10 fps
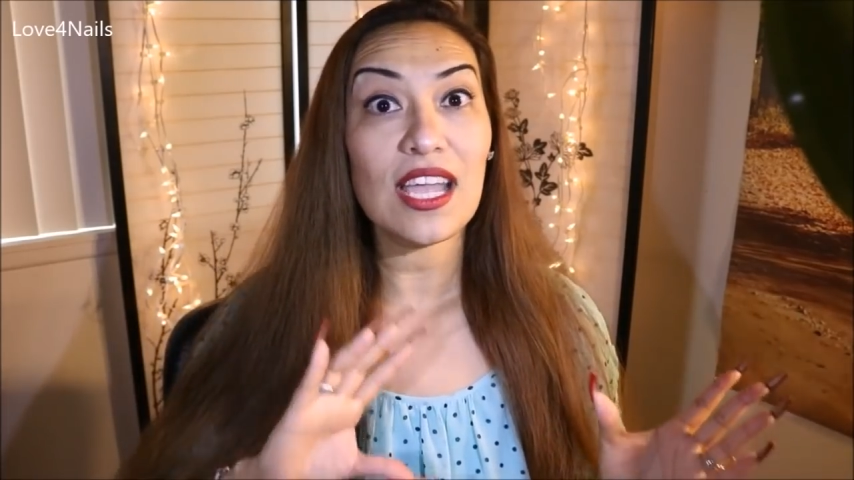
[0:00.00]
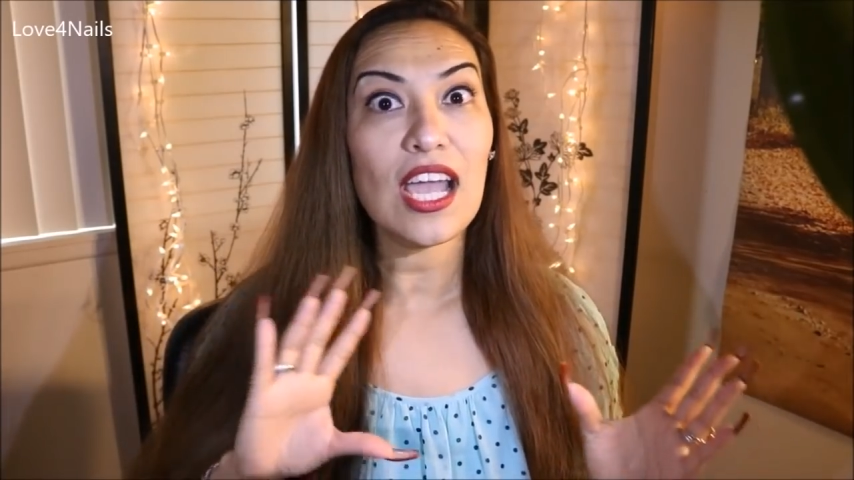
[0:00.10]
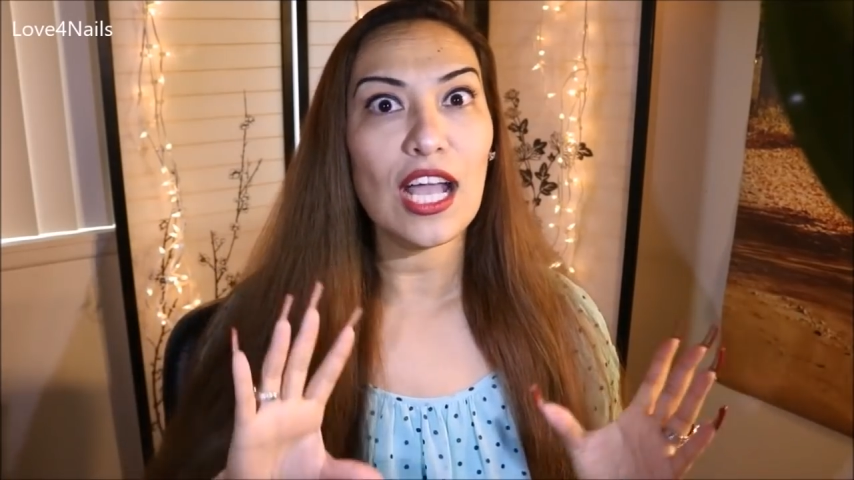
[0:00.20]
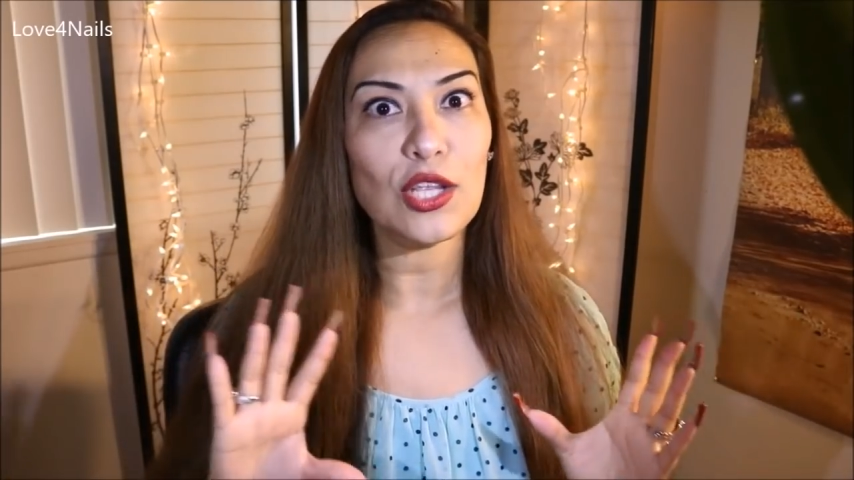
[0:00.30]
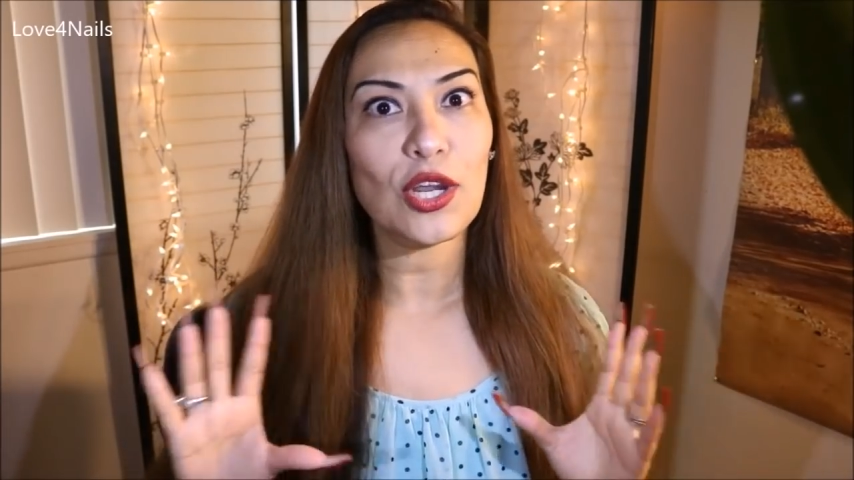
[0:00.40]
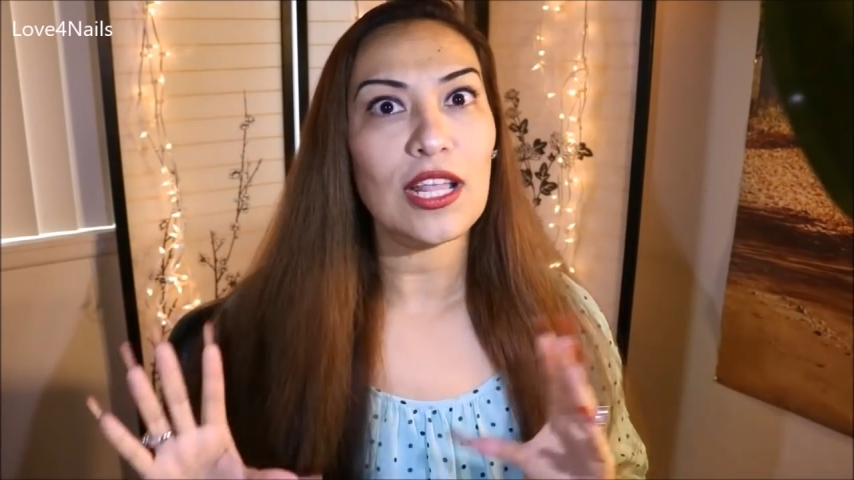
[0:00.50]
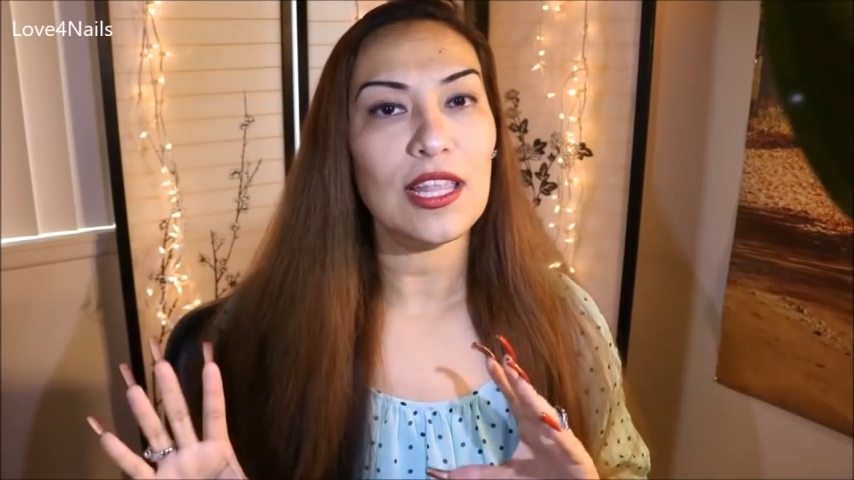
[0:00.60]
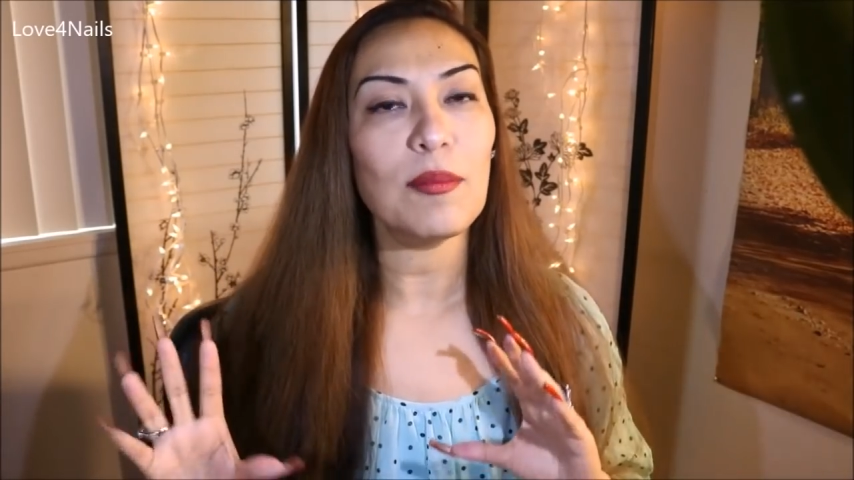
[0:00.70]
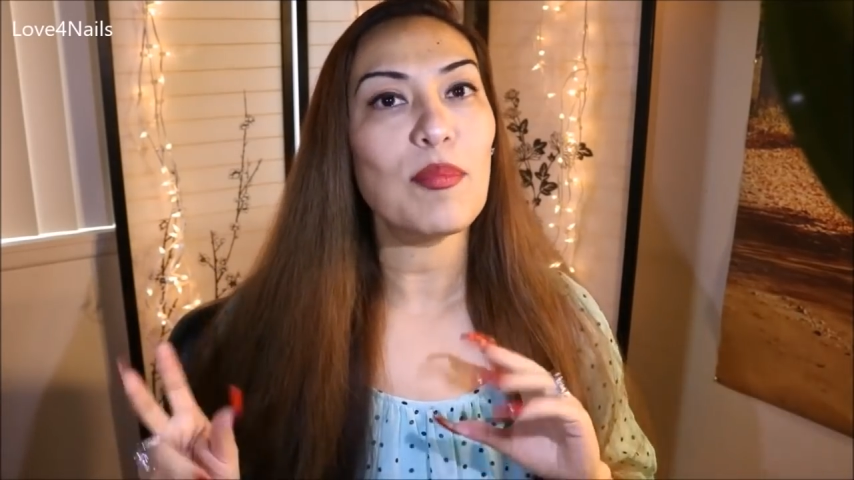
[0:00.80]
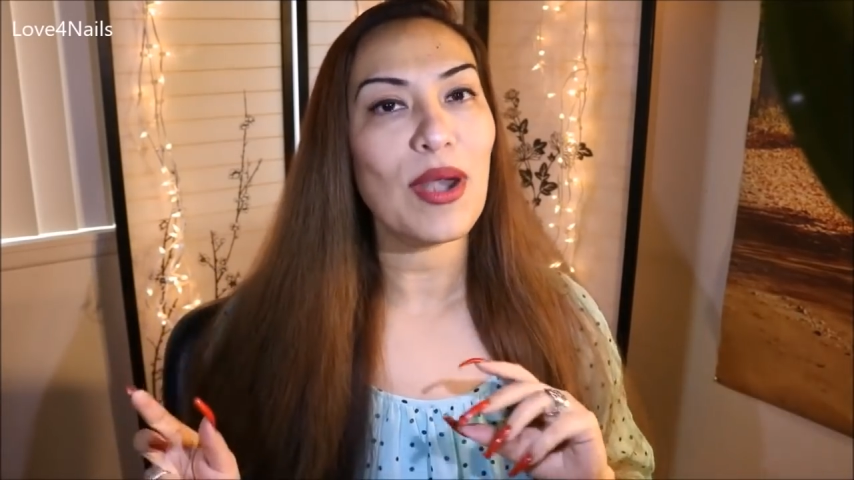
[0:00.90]
the Color
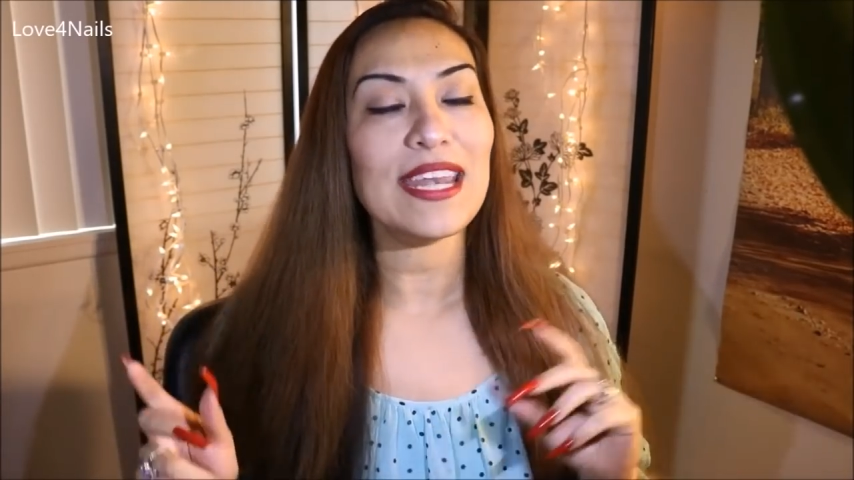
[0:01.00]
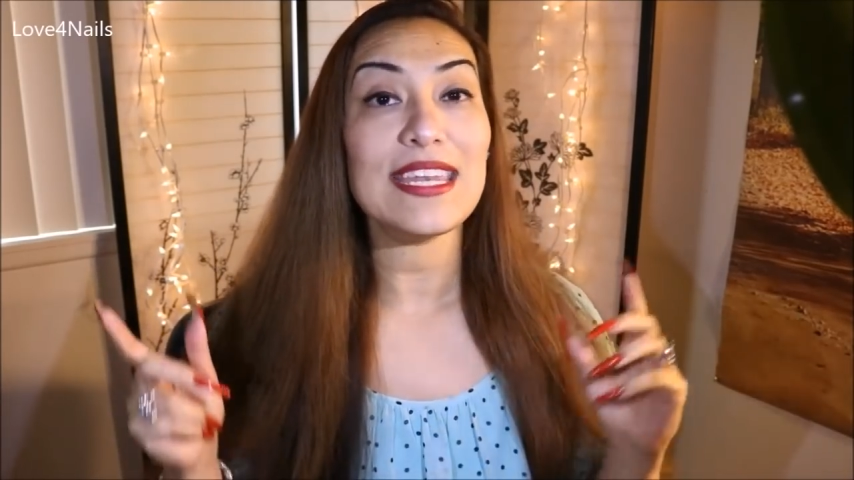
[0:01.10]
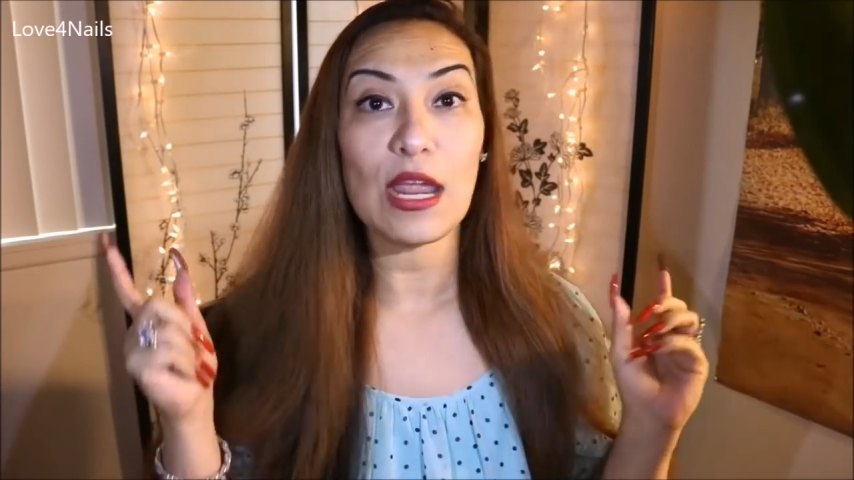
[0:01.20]
Club brand.